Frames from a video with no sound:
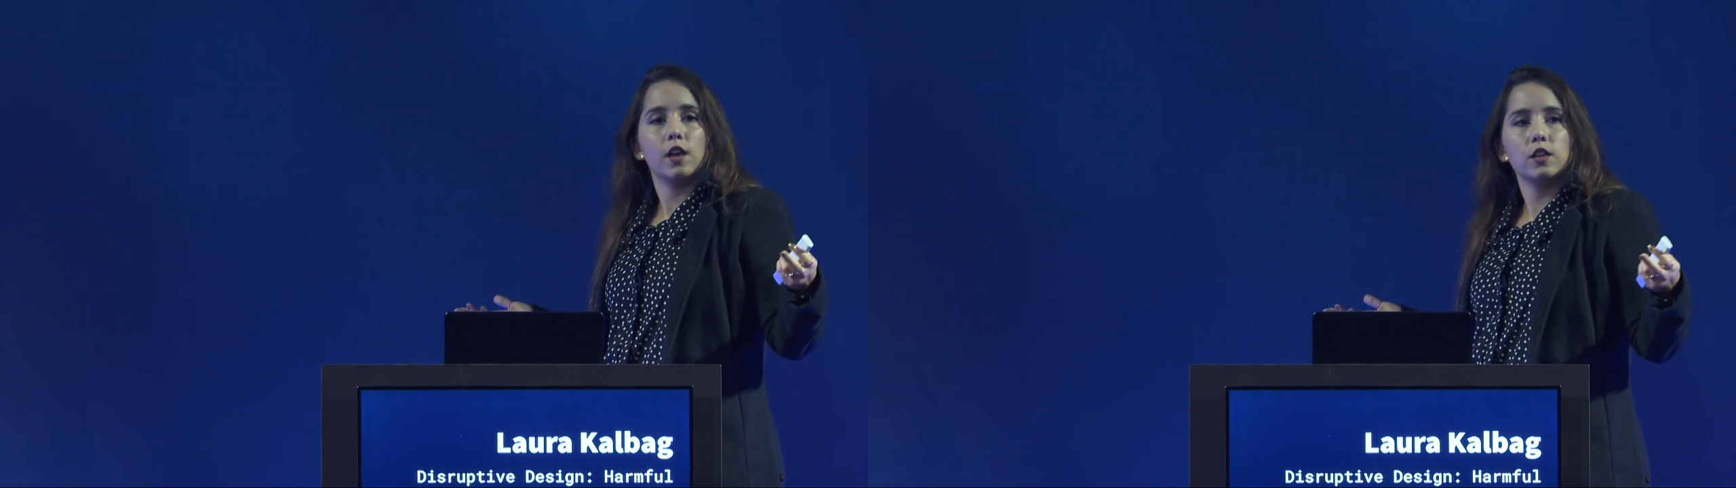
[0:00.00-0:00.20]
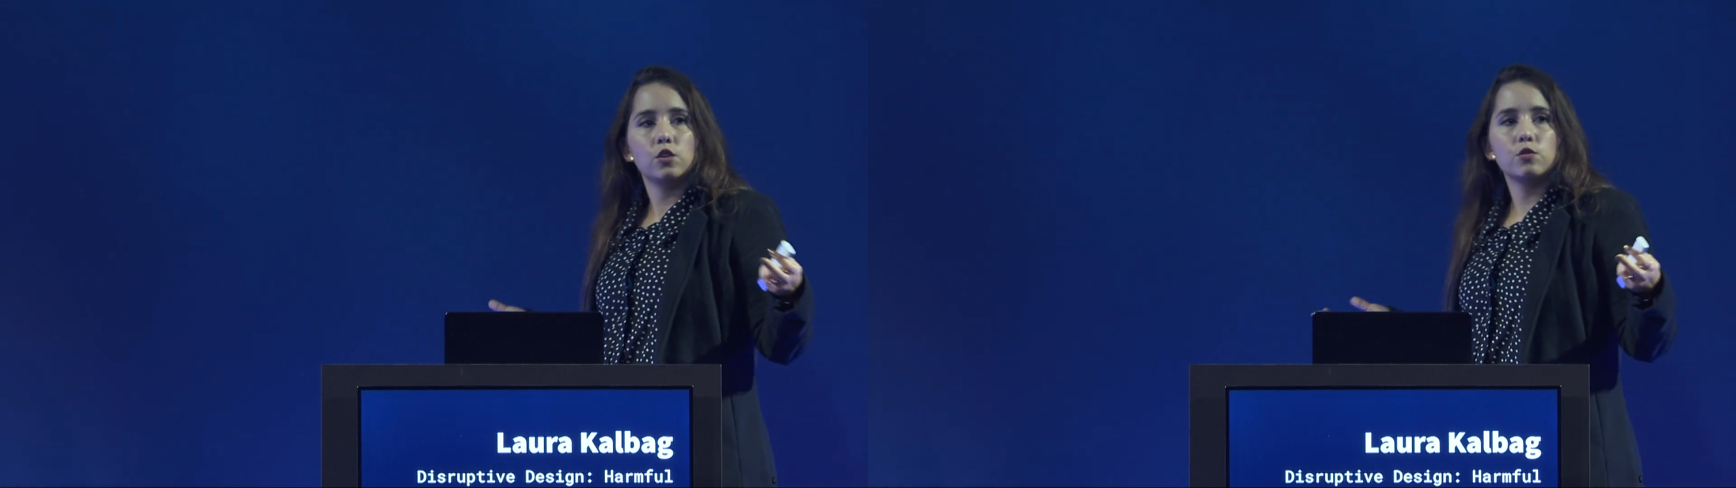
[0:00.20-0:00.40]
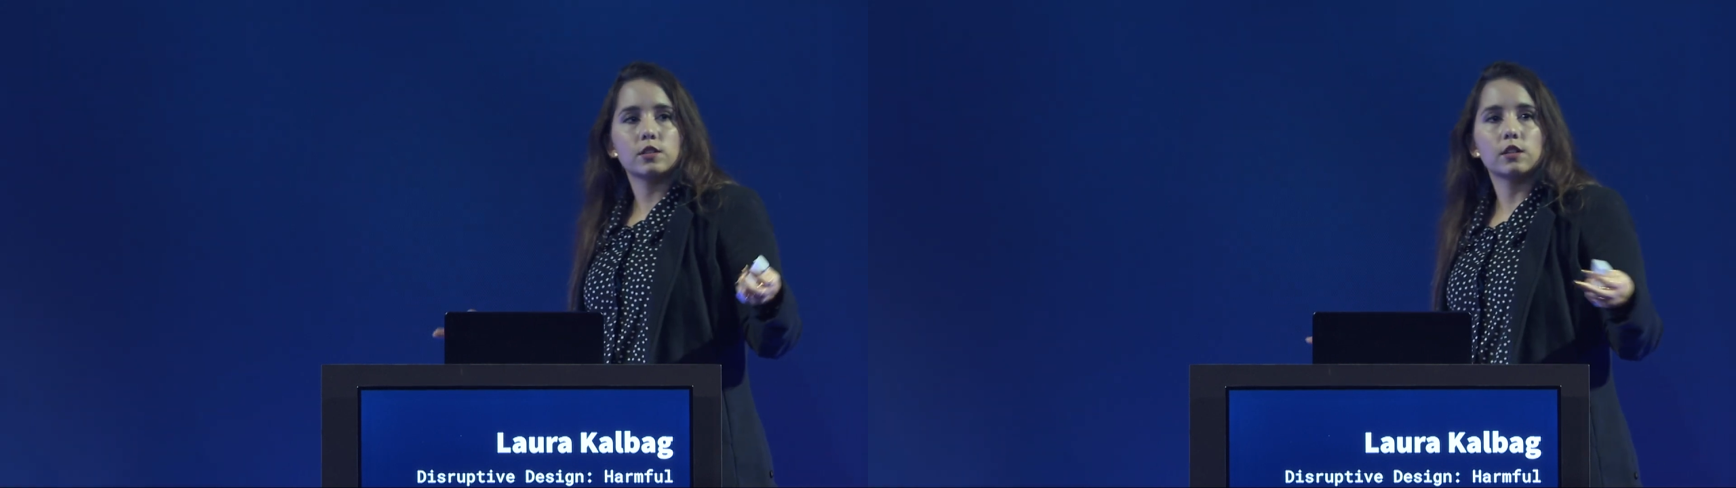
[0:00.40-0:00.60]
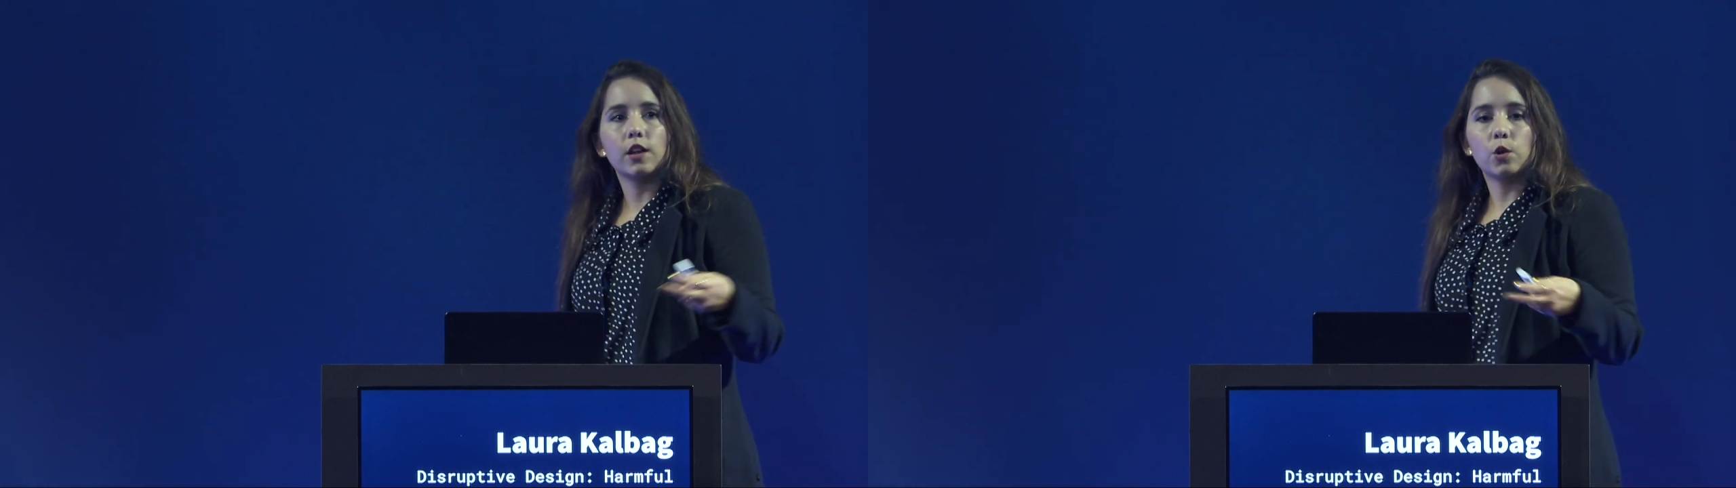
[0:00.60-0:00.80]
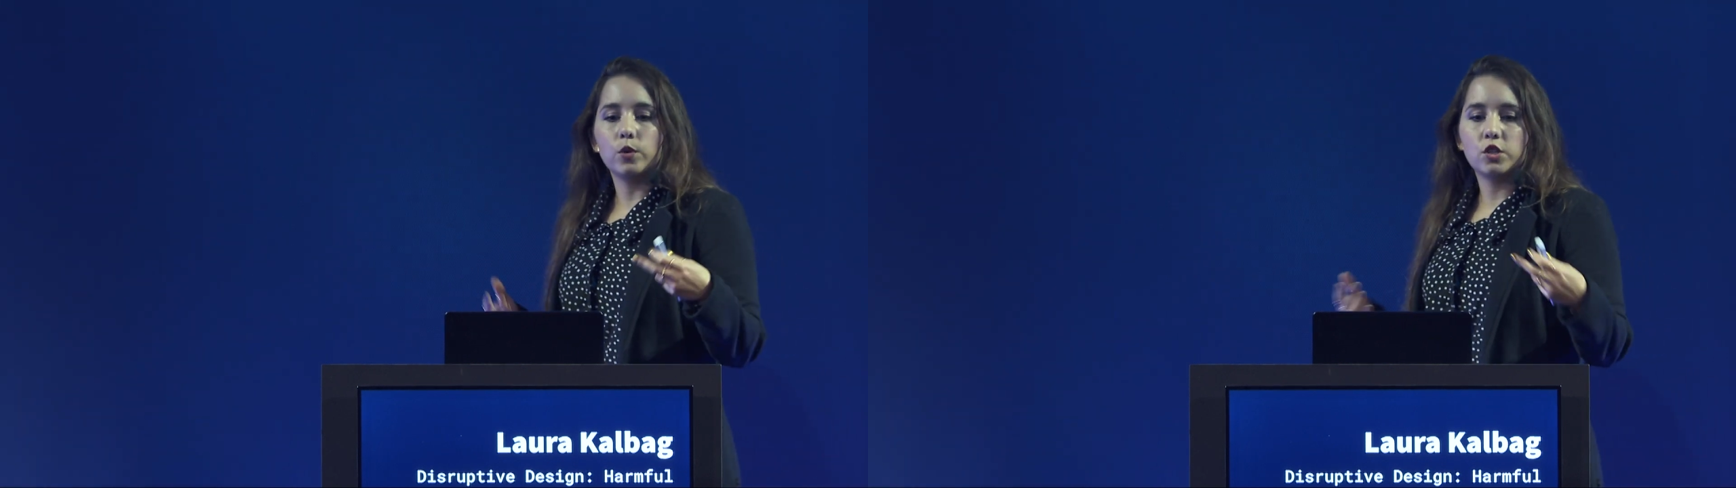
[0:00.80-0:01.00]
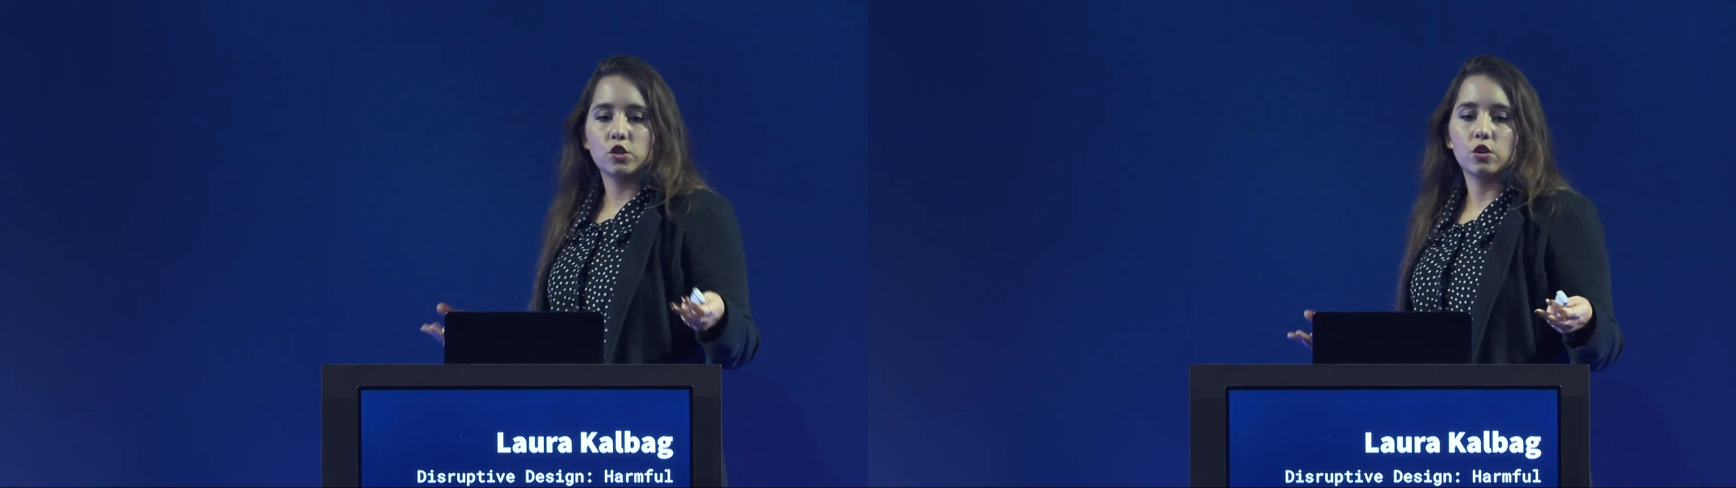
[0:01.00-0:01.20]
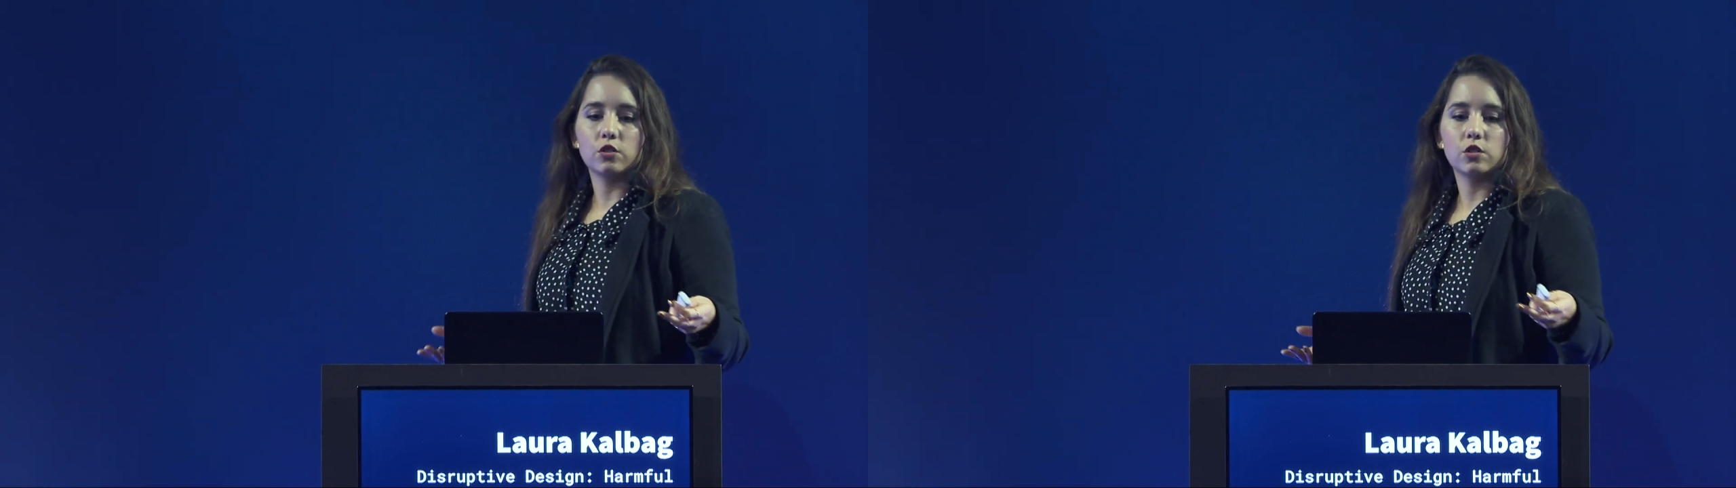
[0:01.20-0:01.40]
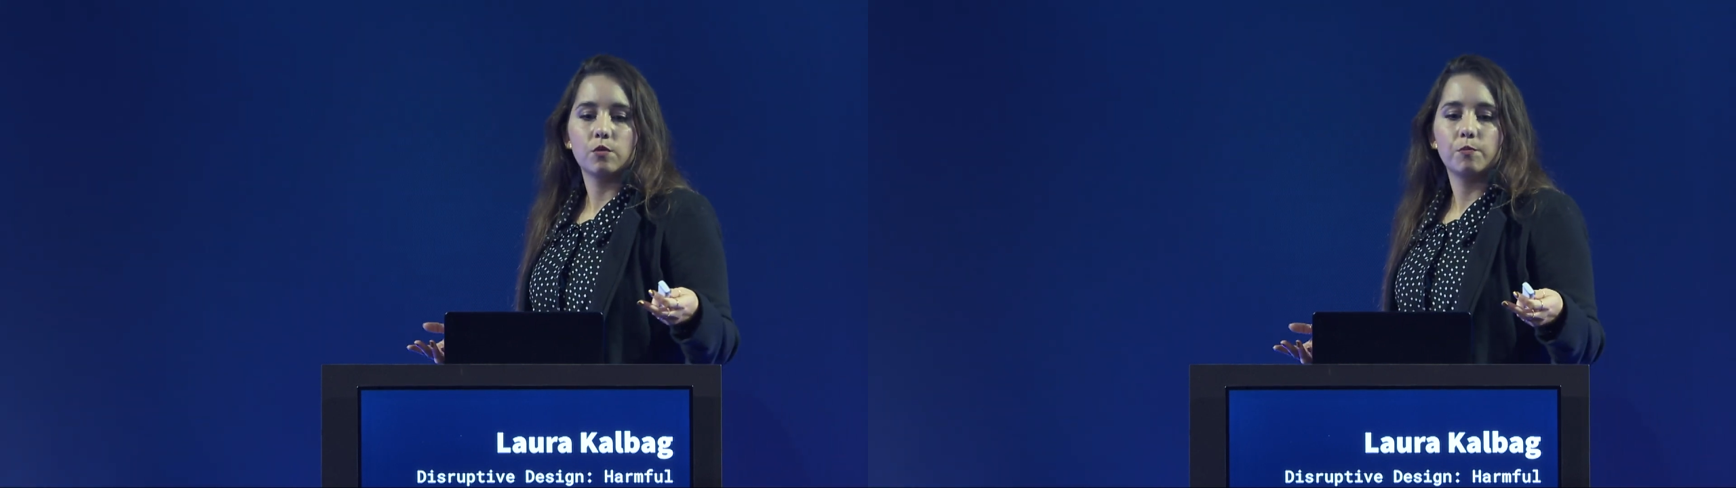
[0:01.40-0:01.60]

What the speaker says: use like we should,